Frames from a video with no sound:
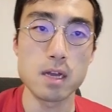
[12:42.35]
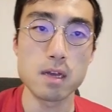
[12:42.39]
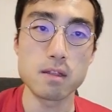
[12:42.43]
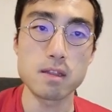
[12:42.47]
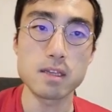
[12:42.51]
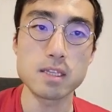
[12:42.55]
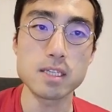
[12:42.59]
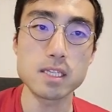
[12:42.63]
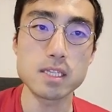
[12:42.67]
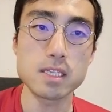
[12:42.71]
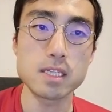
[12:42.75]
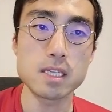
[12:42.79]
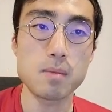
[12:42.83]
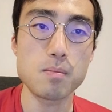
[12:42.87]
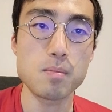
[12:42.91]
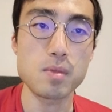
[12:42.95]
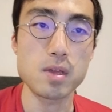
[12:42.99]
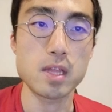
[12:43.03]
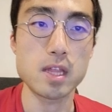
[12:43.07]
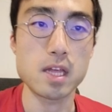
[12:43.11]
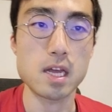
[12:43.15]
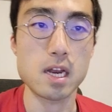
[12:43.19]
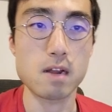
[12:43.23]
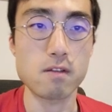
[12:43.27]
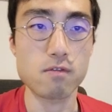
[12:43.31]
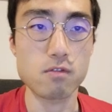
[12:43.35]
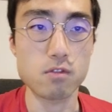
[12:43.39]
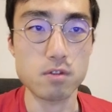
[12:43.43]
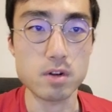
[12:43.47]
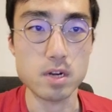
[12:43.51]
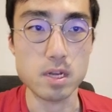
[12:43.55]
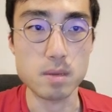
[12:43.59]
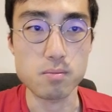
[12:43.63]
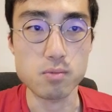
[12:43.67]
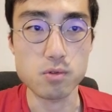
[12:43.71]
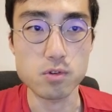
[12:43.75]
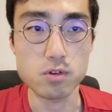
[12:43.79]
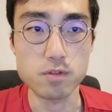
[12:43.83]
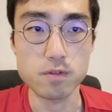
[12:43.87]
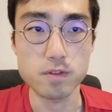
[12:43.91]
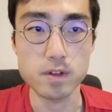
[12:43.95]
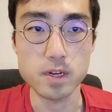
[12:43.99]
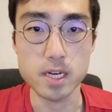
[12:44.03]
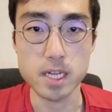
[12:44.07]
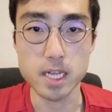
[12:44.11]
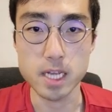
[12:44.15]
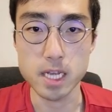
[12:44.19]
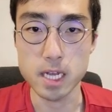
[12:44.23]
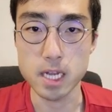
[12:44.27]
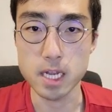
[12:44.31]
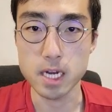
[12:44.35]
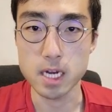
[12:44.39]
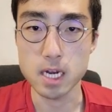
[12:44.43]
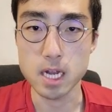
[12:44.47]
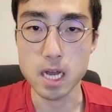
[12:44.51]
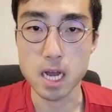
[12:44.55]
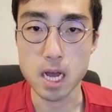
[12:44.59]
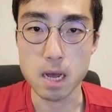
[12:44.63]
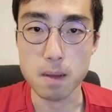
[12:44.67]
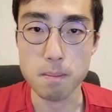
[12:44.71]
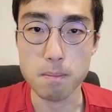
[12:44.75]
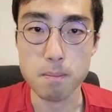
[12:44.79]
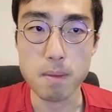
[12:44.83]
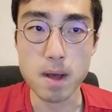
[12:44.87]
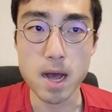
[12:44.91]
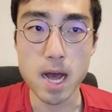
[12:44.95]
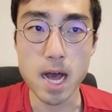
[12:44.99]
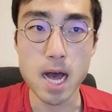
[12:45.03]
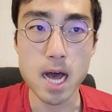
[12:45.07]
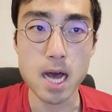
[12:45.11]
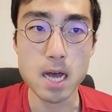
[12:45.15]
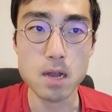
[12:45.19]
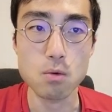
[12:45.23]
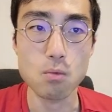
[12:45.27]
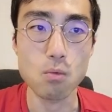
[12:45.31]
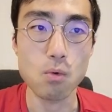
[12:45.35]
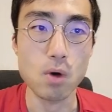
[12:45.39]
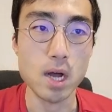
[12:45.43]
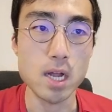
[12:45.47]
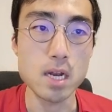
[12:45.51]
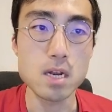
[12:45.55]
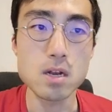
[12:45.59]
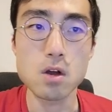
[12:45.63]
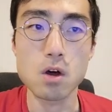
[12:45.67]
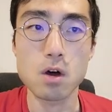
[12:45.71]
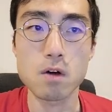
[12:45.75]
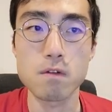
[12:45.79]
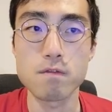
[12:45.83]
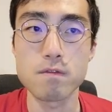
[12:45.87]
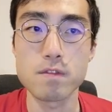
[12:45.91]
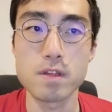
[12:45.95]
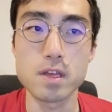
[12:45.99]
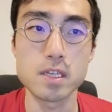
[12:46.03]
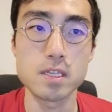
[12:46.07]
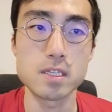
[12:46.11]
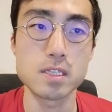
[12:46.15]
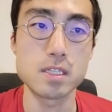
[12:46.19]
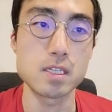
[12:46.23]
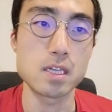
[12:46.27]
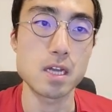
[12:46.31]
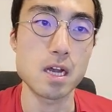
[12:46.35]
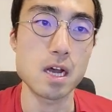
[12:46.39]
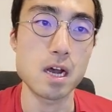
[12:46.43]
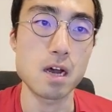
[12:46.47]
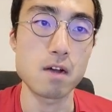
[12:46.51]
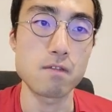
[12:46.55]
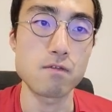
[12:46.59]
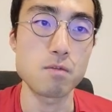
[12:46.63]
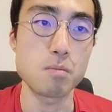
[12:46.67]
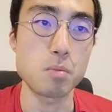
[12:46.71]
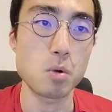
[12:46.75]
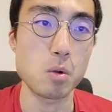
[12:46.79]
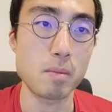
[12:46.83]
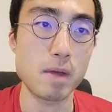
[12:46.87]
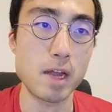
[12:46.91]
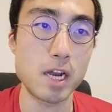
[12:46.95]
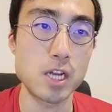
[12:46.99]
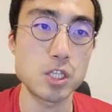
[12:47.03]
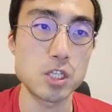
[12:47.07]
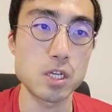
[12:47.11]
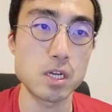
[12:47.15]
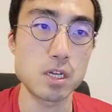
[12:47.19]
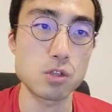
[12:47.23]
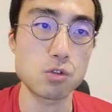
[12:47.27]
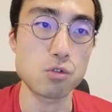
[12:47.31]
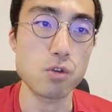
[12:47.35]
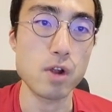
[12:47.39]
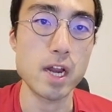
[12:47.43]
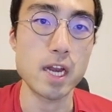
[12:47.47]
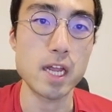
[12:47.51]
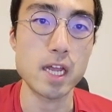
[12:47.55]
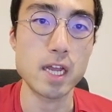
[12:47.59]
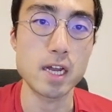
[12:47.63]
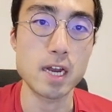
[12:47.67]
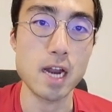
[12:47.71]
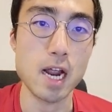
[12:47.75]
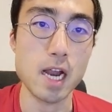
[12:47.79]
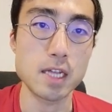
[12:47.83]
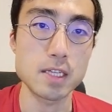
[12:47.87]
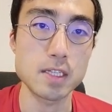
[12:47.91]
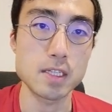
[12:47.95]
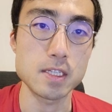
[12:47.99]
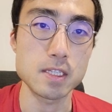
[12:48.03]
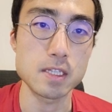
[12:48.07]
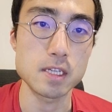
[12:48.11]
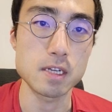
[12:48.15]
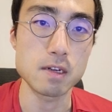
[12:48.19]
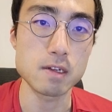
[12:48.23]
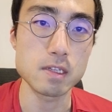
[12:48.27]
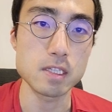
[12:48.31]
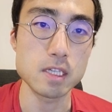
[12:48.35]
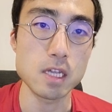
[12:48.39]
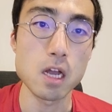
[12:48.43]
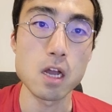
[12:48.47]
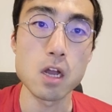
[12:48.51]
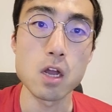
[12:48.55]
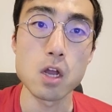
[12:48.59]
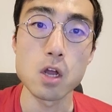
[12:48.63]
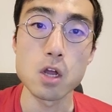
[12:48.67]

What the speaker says: This is something that I've already proven in part 1 of this Football Manager training analysis series,